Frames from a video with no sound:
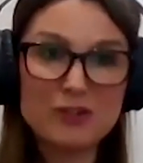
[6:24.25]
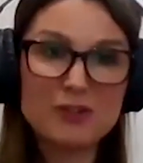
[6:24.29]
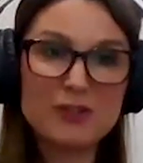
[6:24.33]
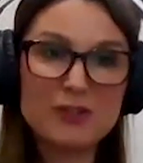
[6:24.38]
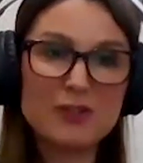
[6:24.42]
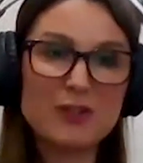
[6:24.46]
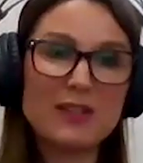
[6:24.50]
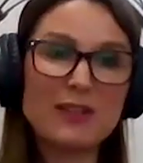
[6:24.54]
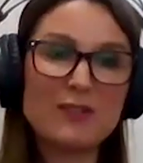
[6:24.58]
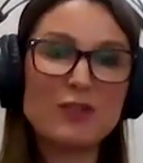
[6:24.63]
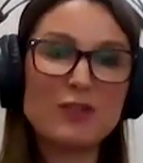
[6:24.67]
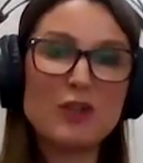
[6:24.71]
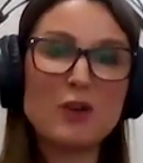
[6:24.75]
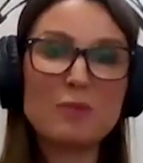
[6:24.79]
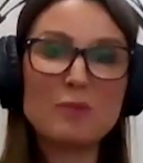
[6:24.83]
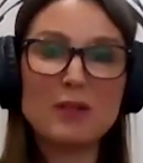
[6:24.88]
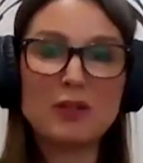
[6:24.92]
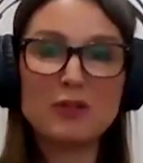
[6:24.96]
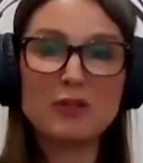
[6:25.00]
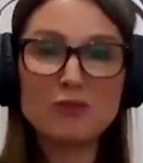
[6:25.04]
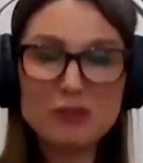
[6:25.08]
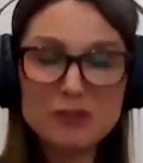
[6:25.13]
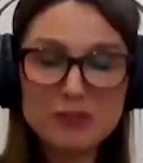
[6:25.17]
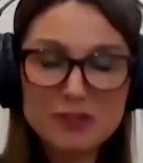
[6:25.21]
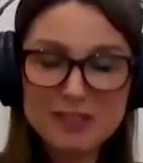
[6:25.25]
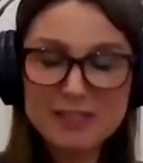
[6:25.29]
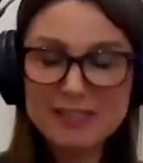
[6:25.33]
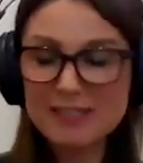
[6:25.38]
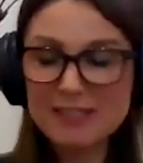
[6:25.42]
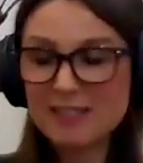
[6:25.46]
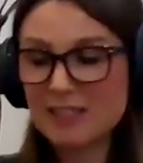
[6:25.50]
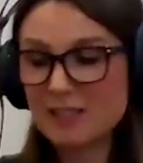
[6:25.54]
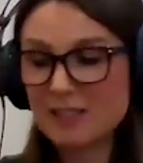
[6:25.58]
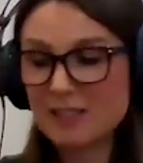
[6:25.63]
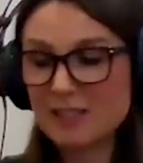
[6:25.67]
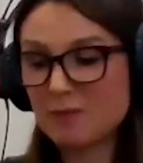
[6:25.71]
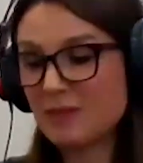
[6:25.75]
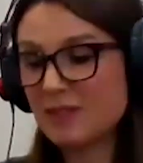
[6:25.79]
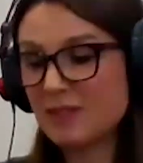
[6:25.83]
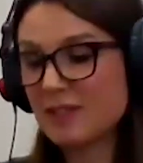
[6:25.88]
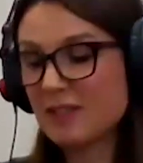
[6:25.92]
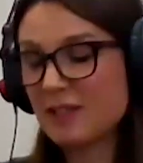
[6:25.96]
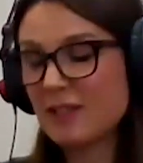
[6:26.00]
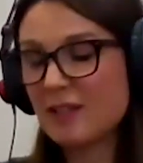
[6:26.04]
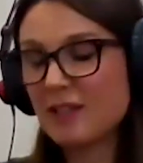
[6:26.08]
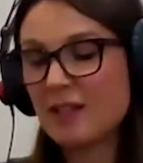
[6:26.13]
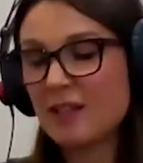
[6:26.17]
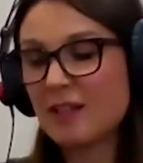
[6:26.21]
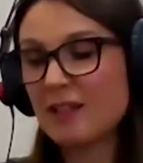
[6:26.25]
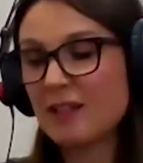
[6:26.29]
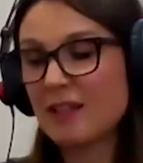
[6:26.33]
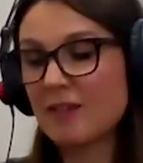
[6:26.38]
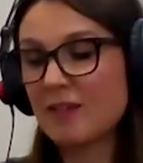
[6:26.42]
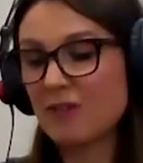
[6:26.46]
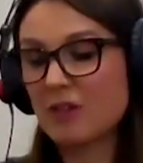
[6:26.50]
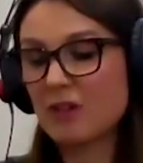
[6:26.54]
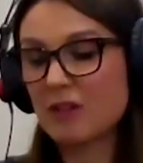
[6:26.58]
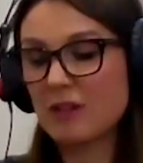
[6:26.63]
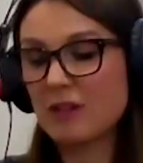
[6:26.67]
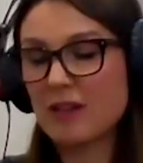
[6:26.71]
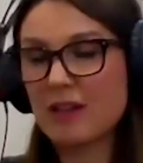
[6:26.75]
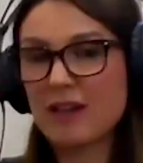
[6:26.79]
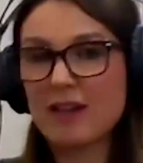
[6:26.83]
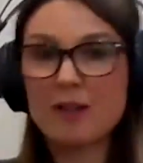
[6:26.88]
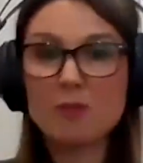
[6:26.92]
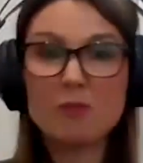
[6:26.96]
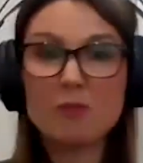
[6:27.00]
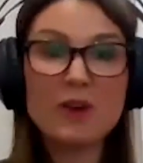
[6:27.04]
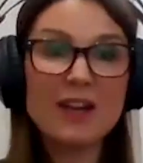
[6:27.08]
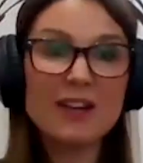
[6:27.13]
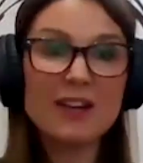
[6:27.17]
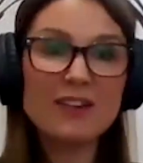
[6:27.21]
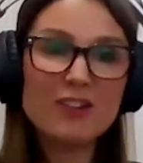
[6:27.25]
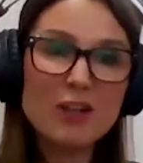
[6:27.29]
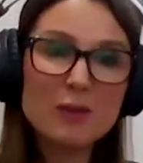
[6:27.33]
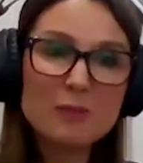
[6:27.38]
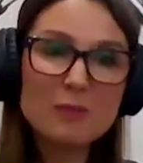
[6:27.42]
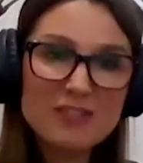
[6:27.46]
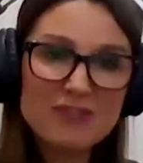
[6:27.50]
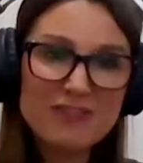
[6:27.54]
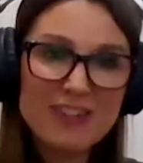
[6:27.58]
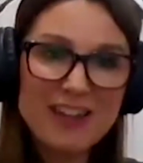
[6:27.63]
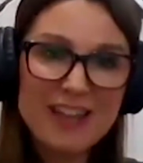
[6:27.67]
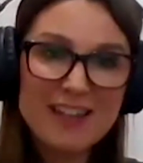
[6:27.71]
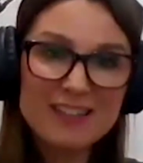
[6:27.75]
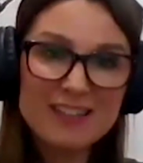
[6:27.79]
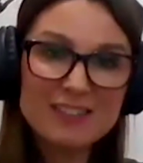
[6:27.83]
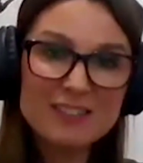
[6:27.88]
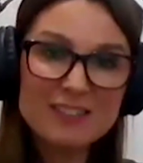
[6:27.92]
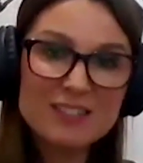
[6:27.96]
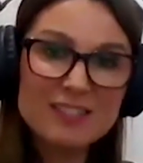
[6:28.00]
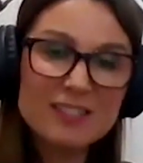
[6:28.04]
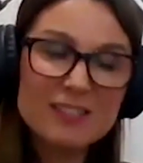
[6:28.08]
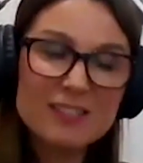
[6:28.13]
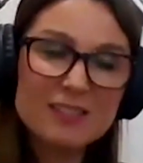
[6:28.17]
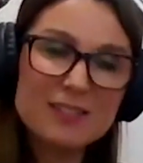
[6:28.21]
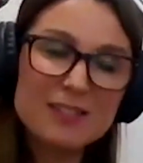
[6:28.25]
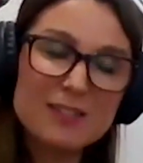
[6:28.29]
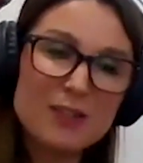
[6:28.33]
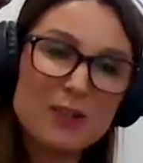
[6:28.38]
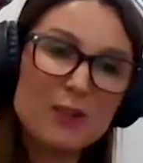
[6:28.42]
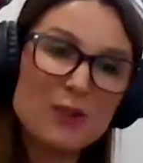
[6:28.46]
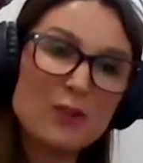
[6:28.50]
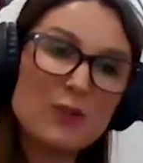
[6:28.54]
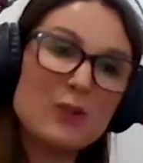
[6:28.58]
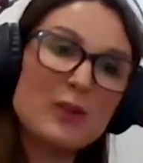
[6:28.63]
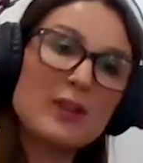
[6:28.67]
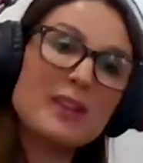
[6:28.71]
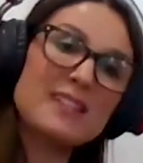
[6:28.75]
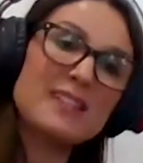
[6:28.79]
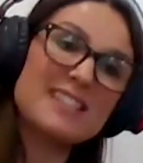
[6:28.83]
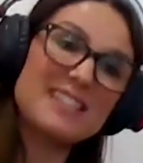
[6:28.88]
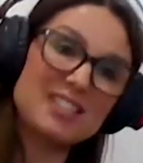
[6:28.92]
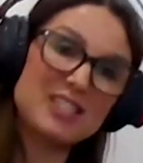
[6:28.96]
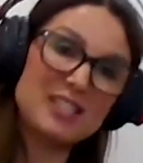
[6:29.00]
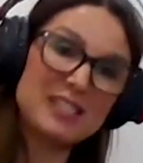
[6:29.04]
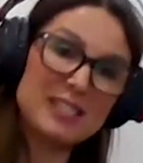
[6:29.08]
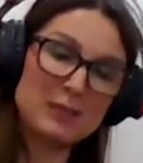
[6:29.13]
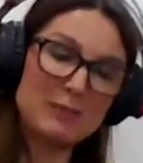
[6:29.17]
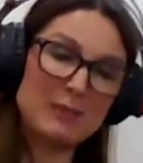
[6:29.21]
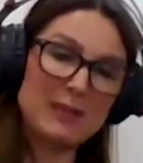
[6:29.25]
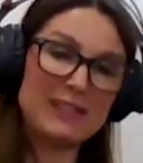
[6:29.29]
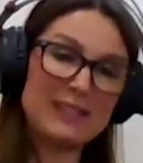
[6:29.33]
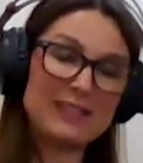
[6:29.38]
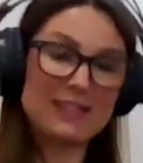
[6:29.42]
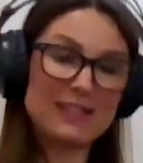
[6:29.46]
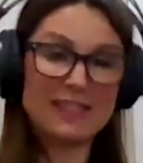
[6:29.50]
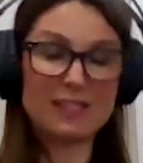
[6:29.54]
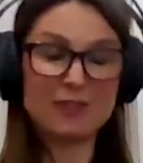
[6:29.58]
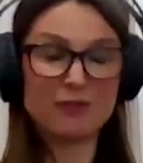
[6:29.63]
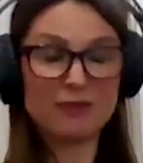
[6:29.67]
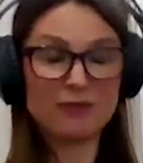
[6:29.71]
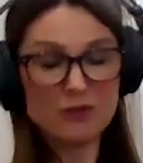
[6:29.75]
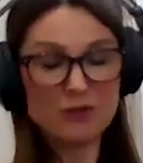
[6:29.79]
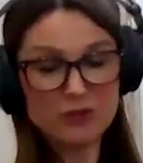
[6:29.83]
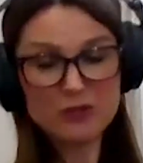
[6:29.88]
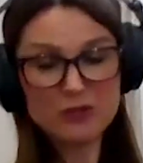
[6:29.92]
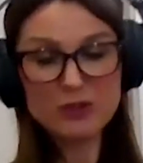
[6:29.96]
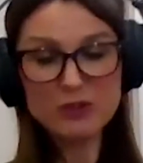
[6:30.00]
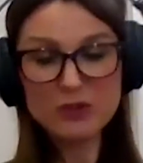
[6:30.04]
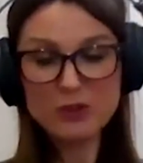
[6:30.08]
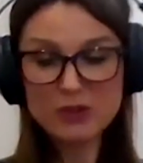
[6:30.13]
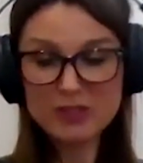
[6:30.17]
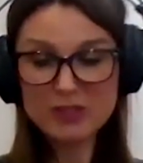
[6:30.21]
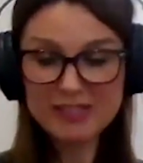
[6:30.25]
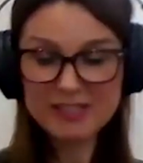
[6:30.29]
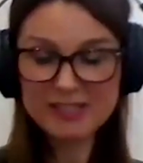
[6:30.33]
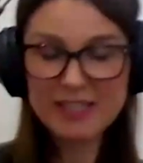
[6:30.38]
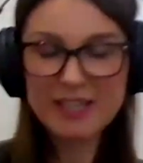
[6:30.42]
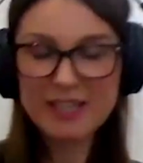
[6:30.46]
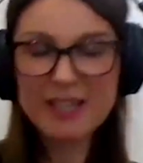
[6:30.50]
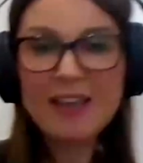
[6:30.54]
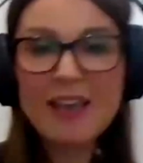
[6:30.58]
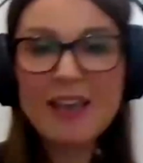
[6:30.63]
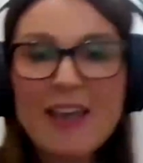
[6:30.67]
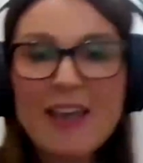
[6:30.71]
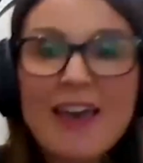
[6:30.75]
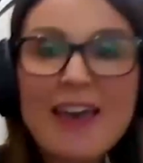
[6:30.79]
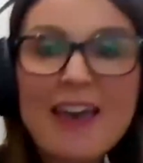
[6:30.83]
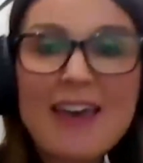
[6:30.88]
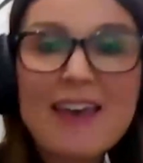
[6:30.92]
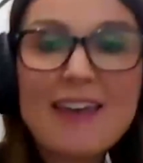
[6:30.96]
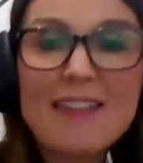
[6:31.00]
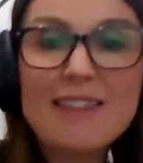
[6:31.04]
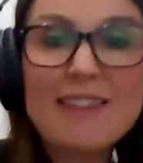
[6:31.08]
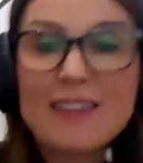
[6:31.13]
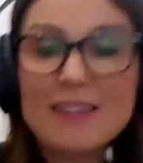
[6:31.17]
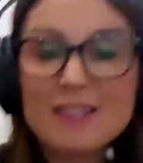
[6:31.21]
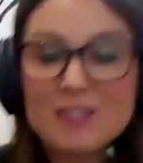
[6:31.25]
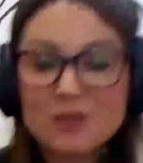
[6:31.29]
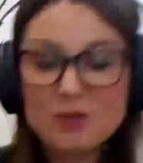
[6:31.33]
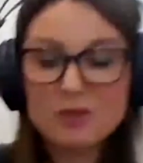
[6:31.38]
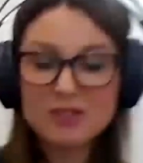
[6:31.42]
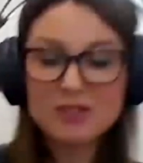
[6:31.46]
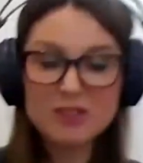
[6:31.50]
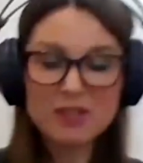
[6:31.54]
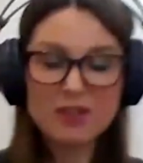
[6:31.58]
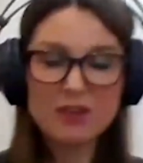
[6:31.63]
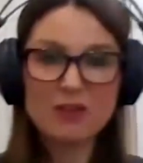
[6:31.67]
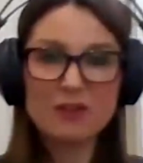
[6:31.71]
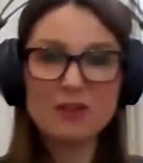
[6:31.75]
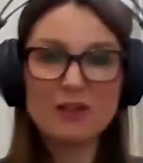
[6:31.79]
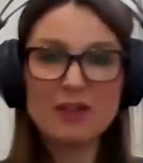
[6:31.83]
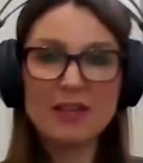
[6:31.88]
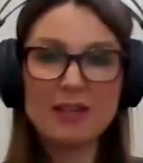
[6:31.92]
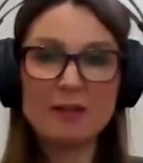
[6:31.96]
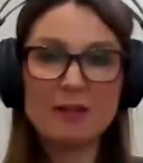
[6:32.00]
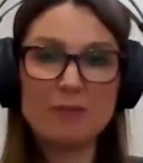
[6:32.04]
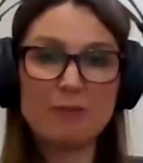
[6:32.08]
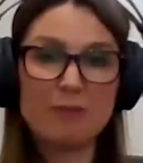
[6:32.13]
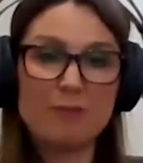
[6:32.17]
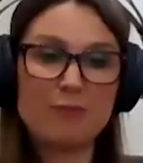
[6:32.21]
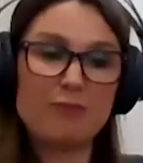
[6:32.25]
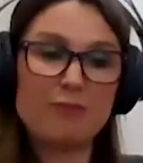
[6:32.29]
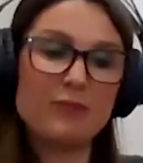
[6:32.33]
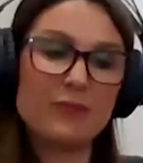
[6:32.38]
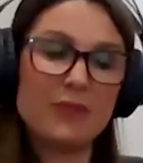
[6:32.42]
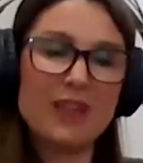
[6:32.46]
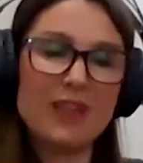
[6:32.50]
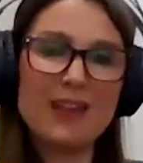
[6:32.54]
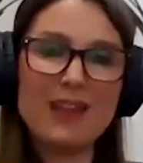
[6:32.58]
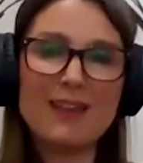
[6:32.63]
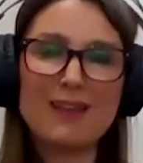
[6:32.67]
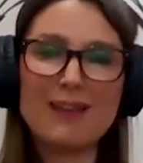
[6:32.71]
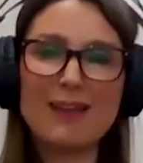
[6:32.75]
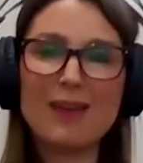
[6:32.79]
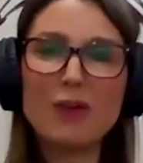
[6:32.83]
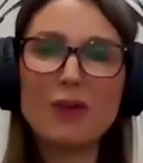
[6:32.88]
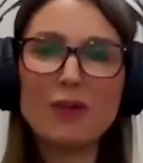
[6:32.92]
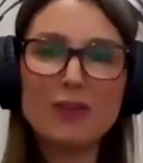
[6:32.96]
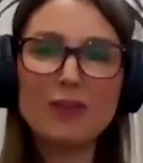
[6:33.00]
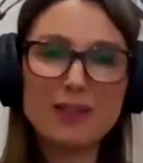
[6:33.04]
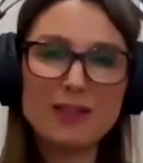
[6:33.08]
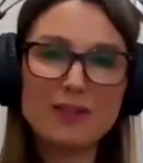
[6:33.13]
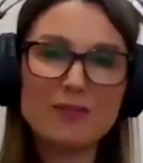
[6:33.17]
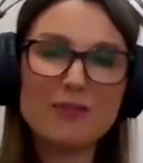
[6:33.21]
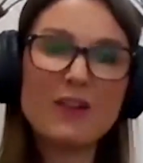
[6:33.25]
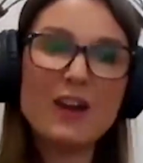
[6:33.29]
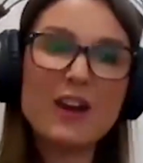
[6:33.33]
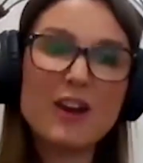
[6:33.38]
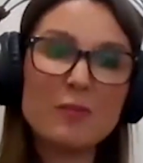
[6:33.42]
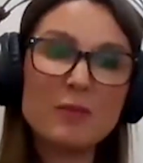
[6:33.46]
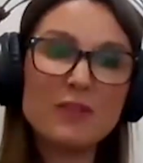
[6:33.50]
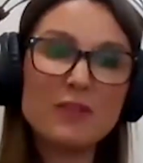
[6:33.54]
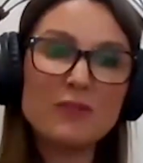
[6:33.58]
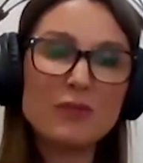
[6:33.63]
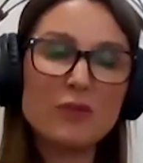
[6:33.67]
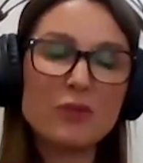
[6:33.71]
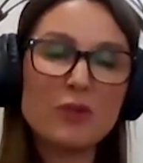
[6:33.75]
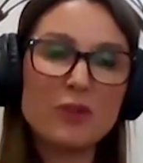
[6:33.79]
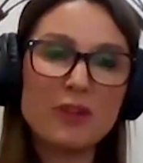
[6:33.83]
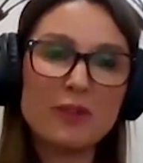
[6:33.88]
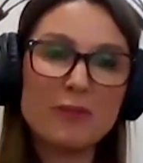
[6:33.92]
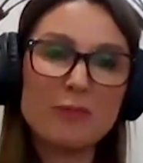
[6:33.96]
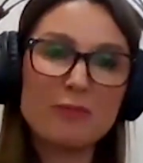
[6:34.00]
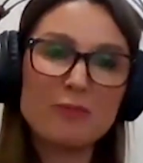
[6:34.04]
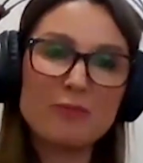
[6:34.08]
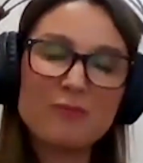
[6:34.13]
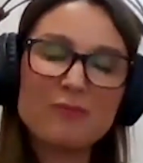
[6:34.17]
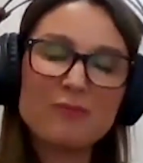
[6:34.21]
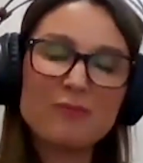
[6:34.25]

So they've got big root systems, they've got other microbes around. So it just means that there's a food source and there's also a healthy environment for them.